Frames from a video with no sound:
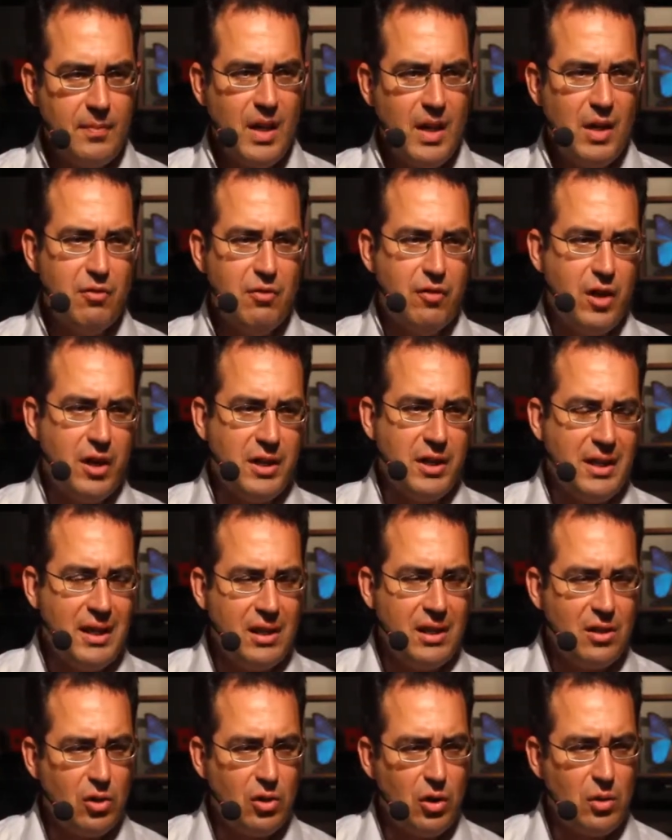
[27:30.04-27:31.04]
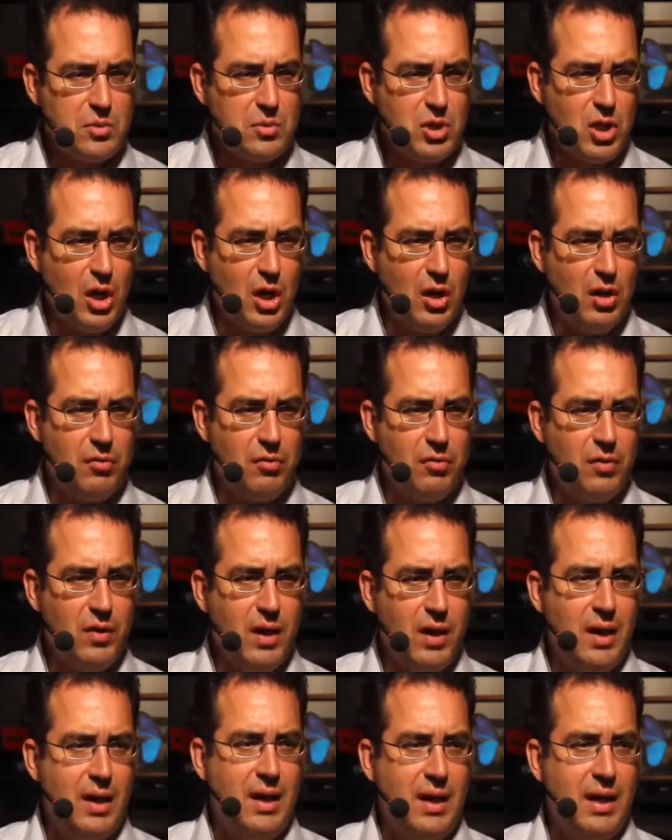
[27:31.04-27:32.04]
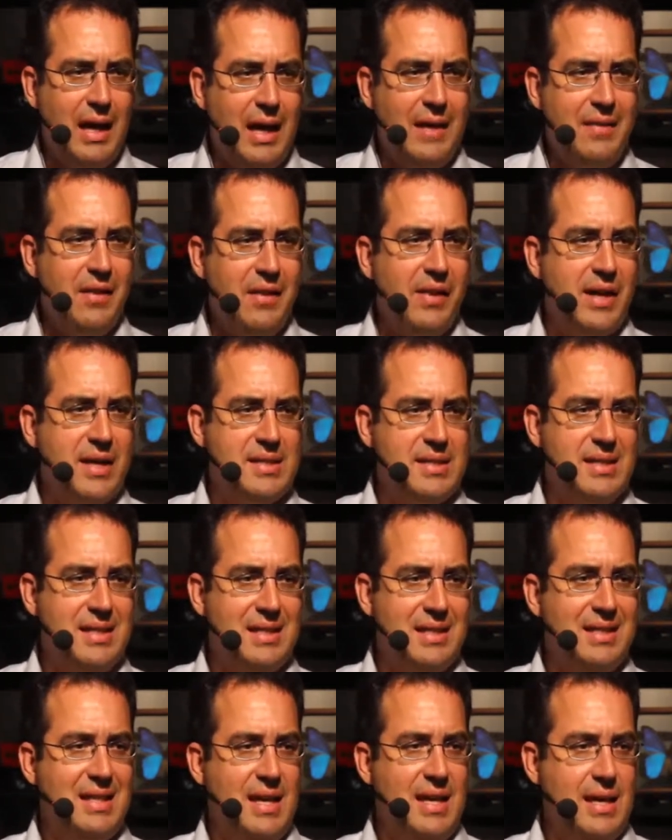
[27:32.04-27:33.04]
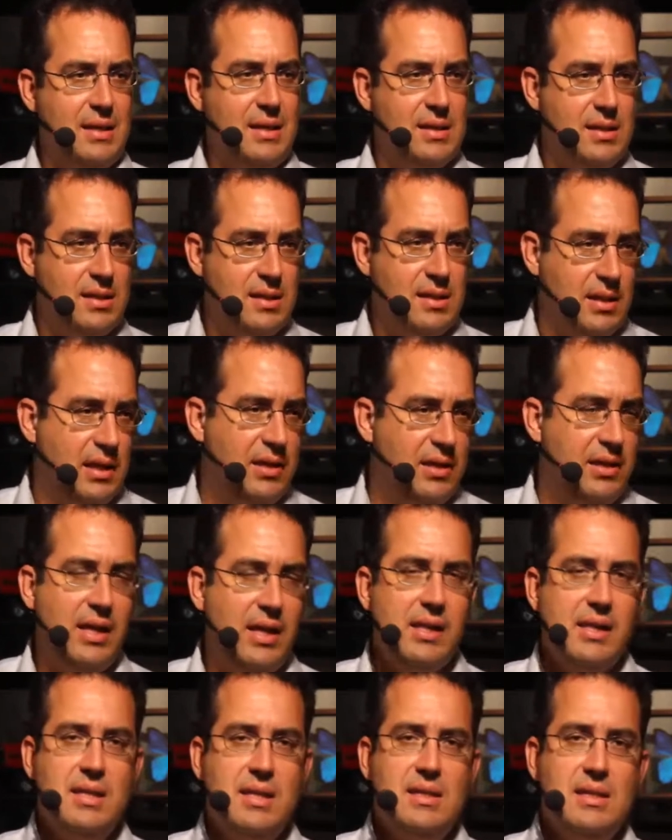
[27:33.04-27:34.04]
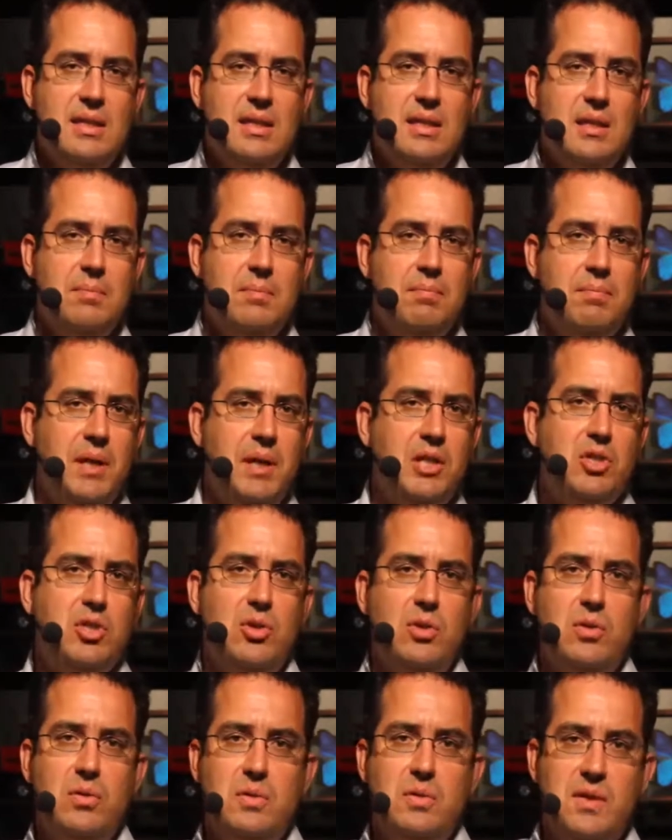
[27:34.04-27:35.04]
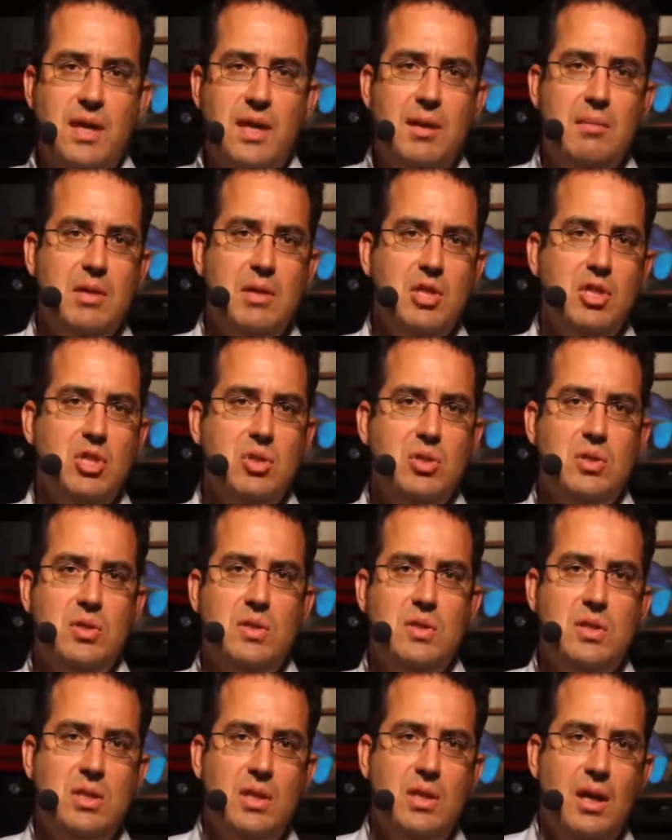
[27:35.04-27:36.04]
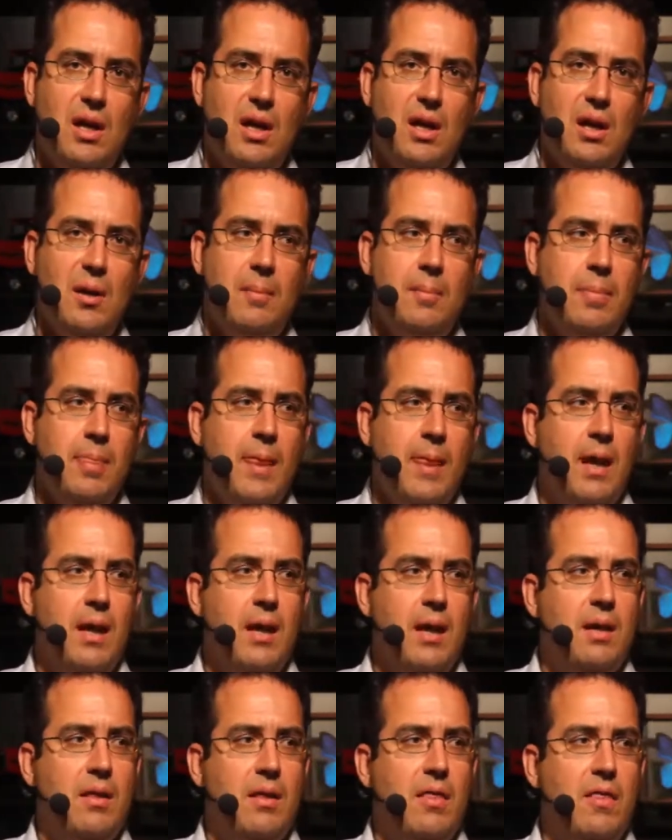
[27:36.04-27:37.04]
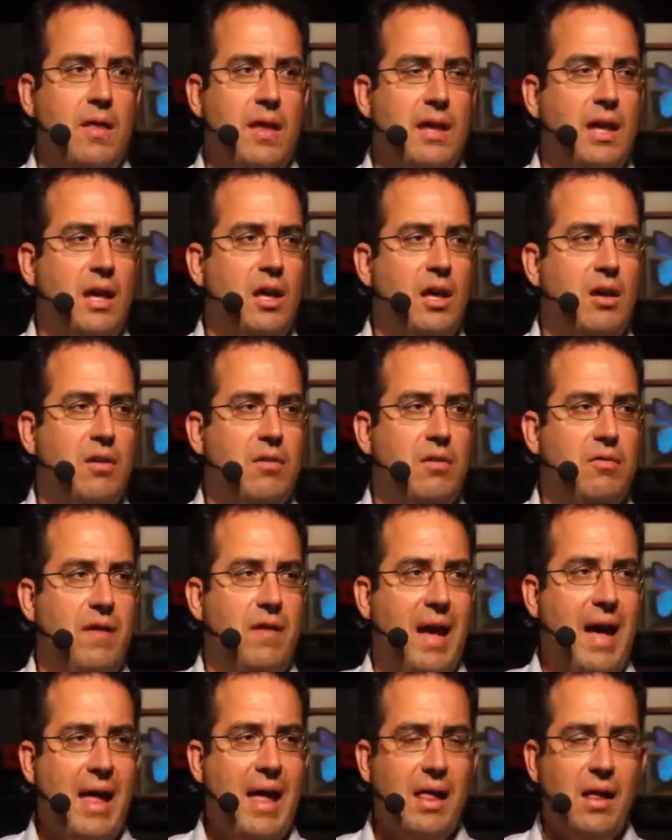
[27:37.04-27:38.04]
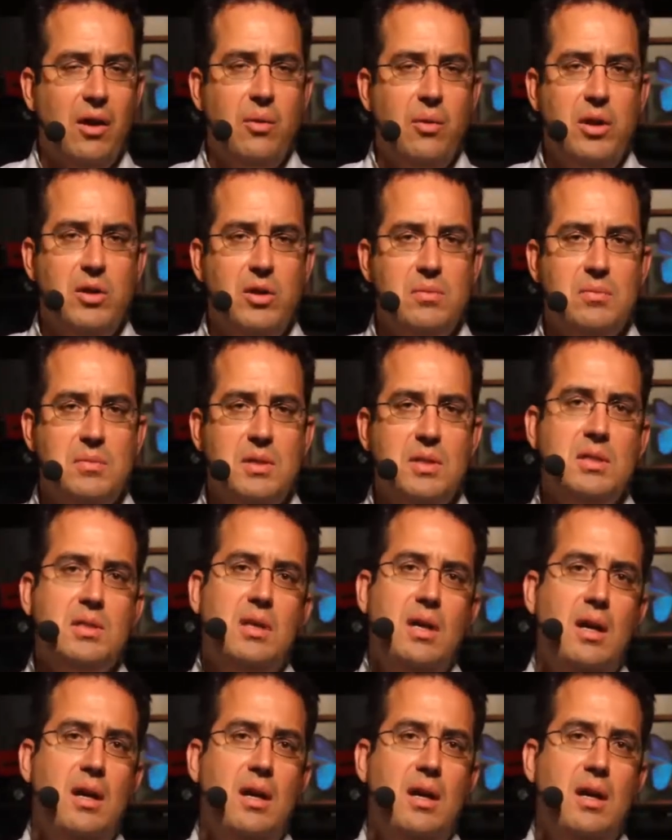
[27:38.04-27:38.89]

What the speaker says: funky in terms of analyzing text, analyzing pictures, images, thinking of algorithms